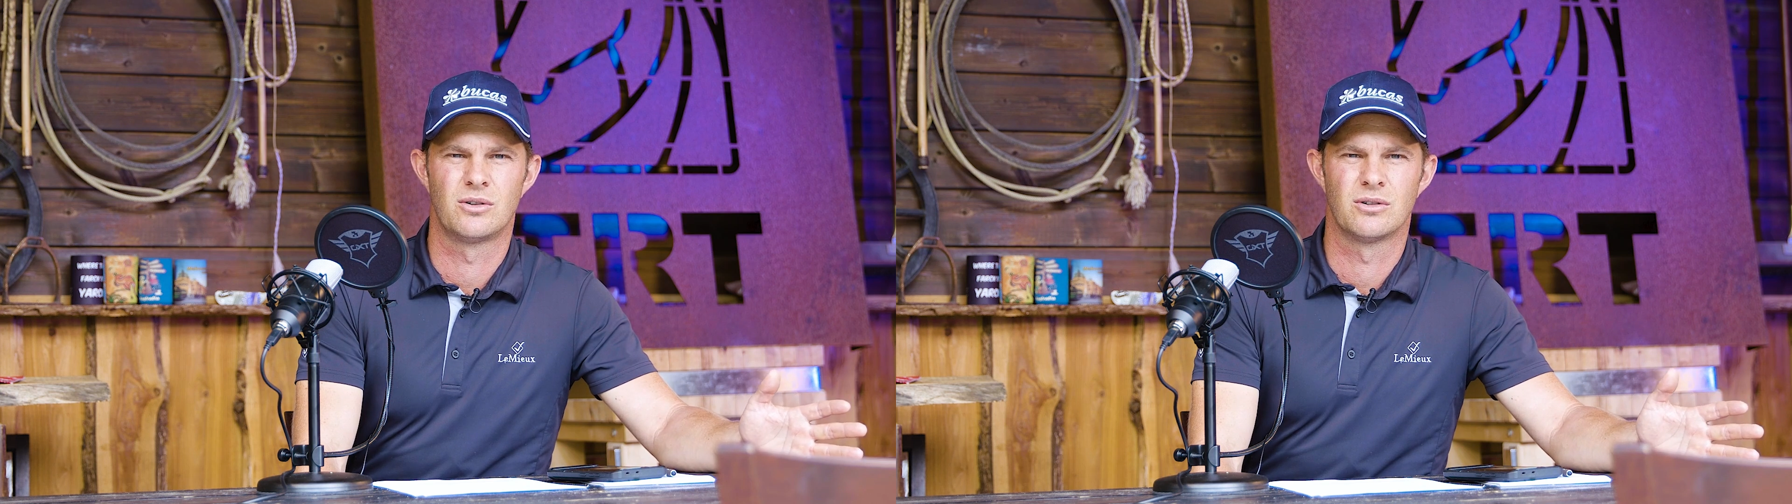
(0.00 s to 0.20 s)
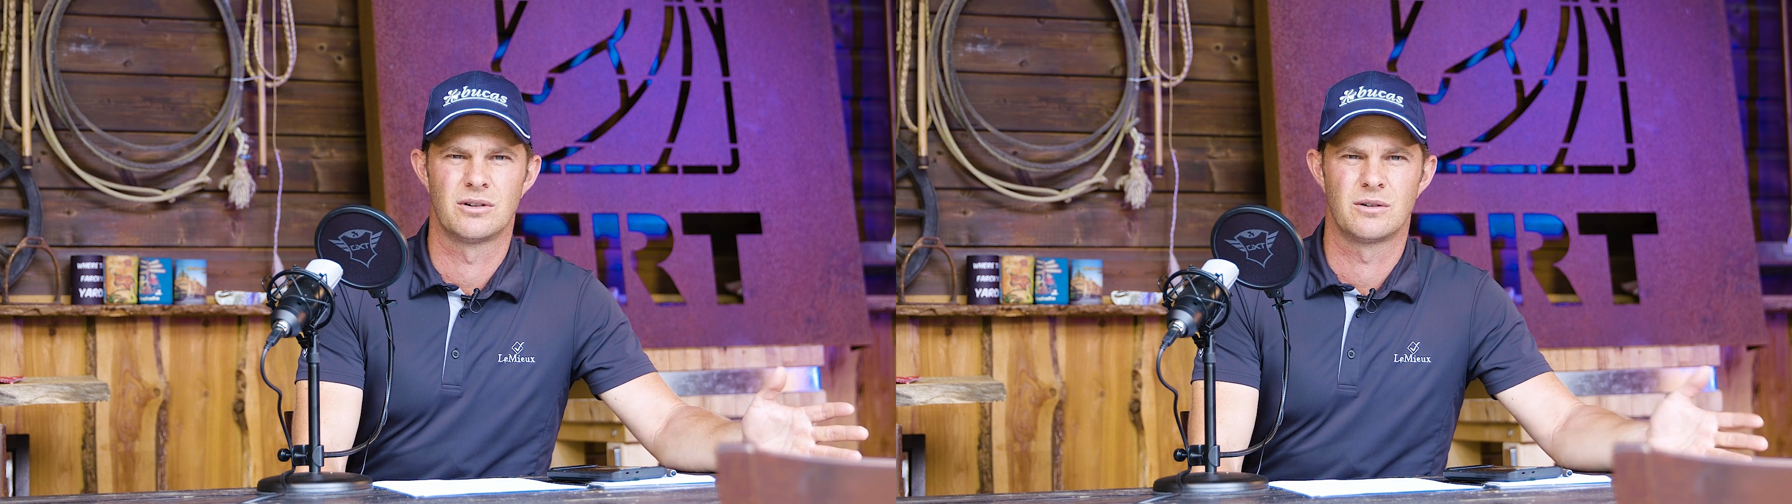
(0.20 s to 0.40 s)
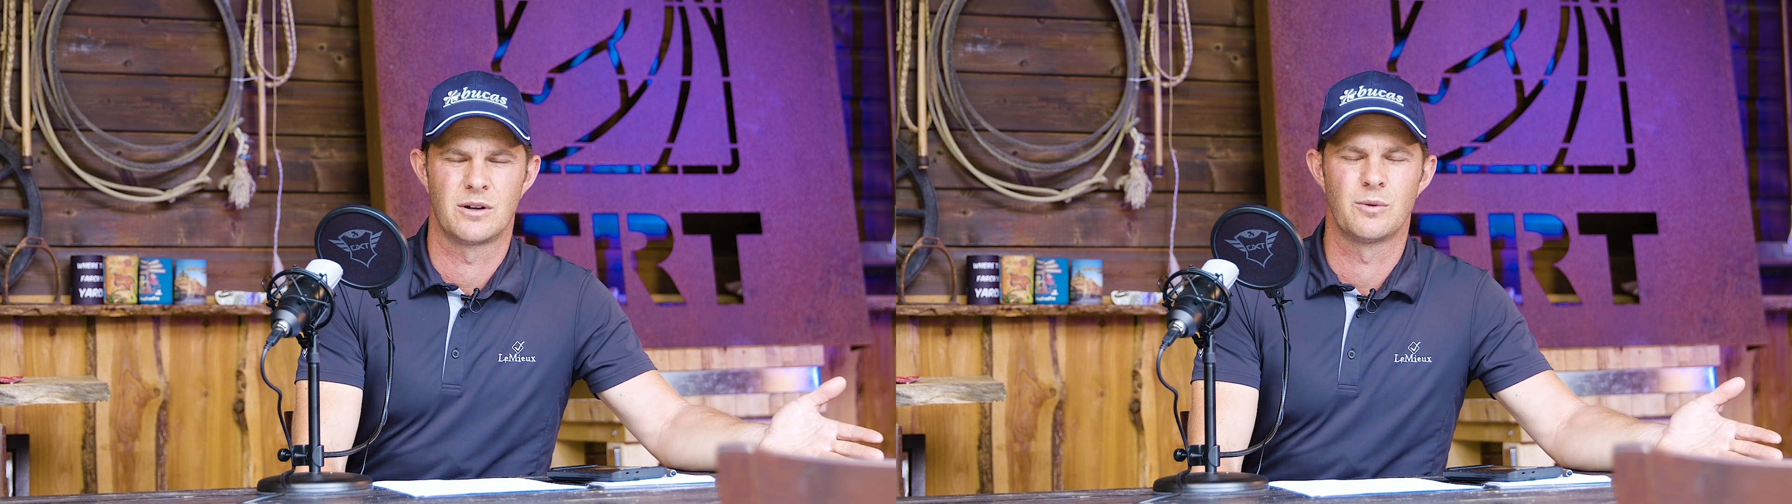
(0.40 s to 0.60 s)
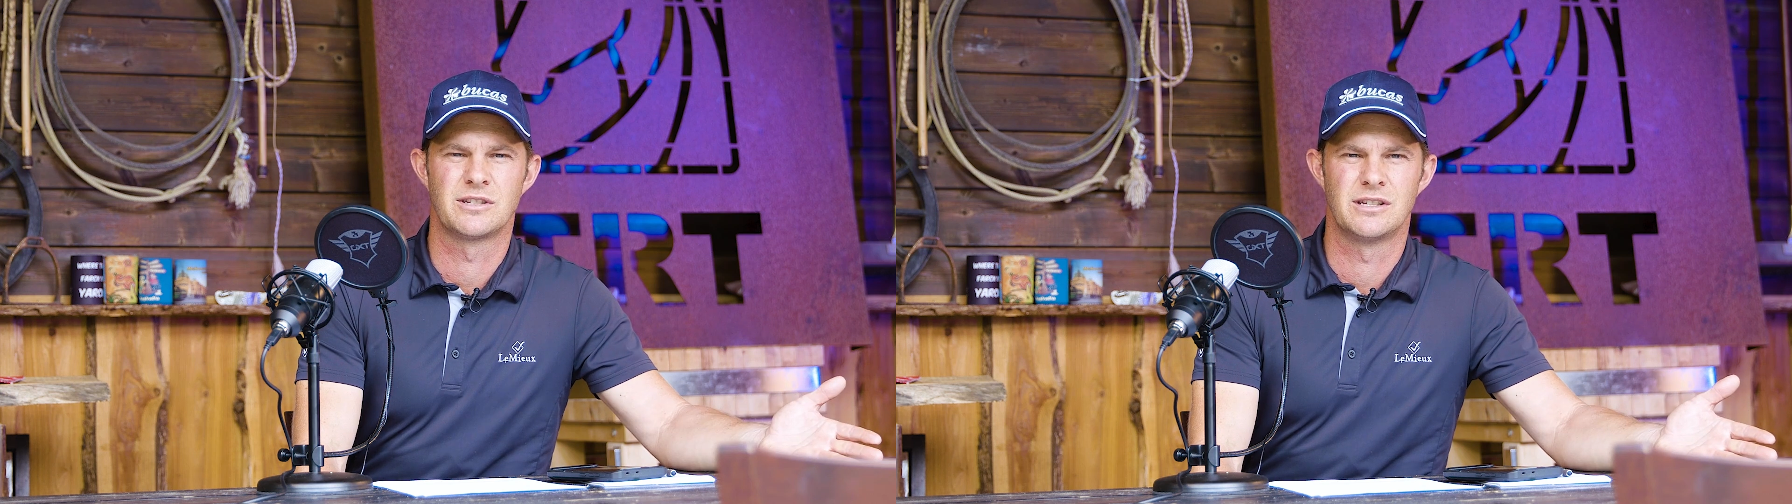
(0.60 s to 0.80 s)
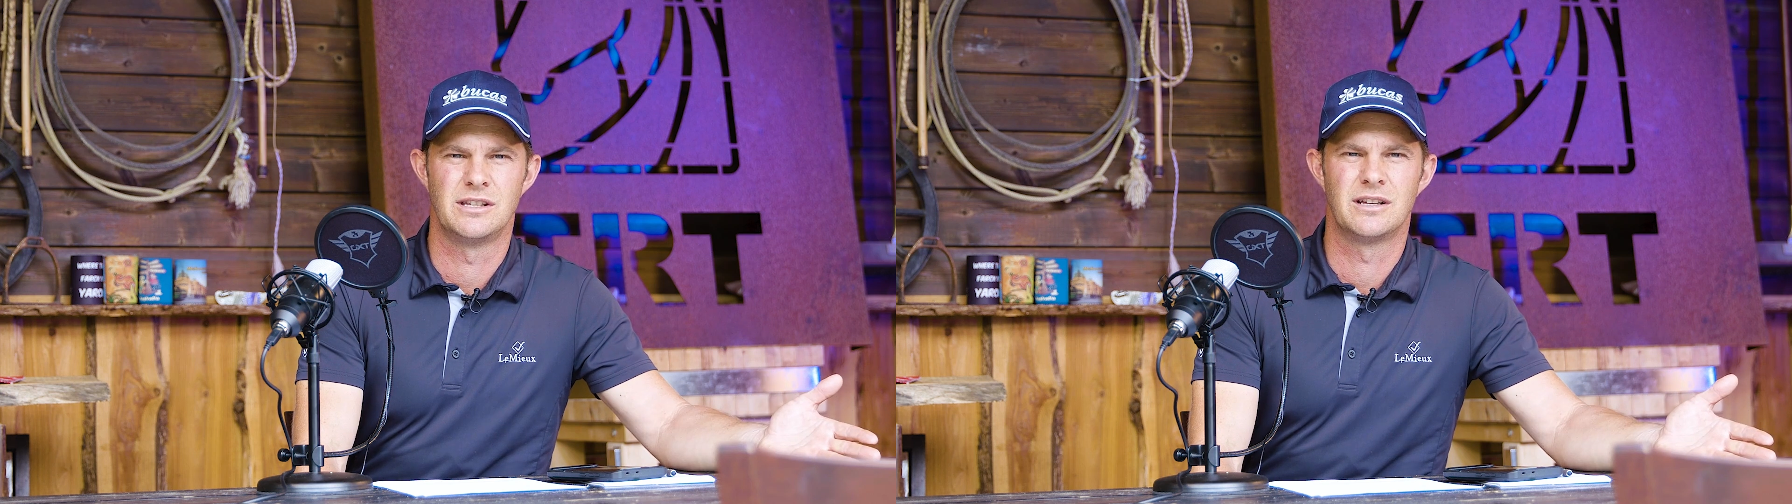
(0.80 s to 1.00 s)
or it
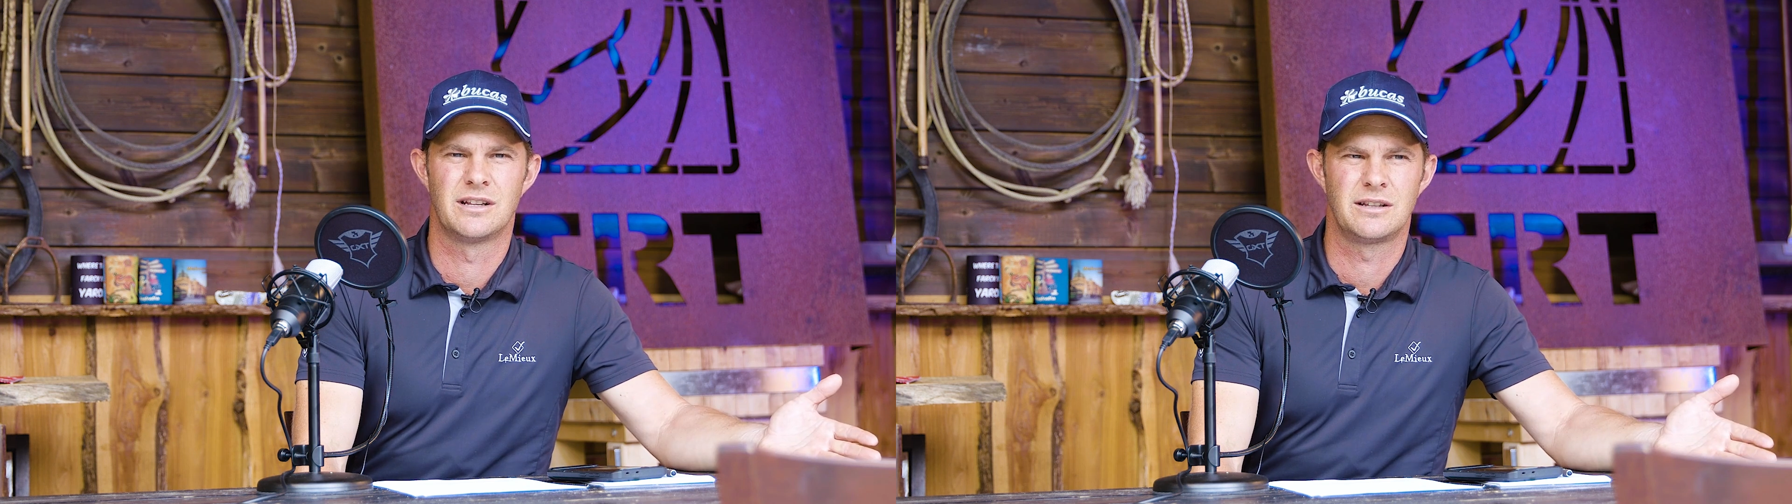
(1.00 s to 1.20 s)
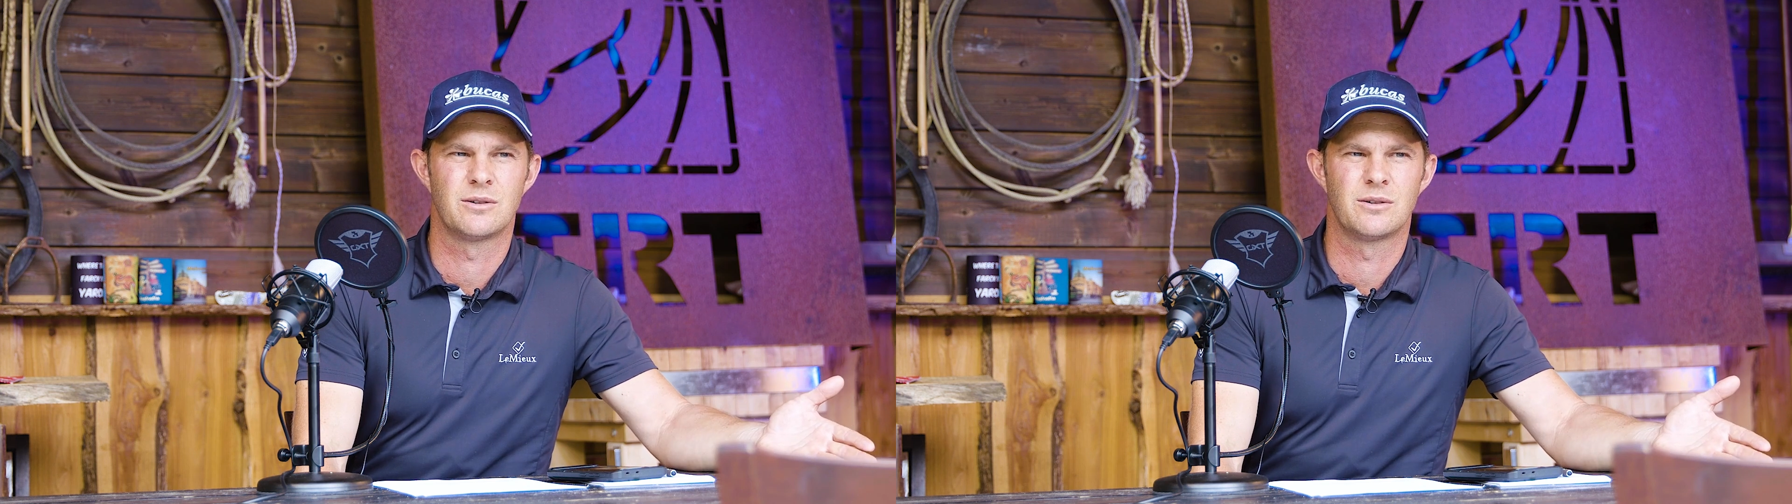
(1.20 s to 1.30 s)
was a yearling.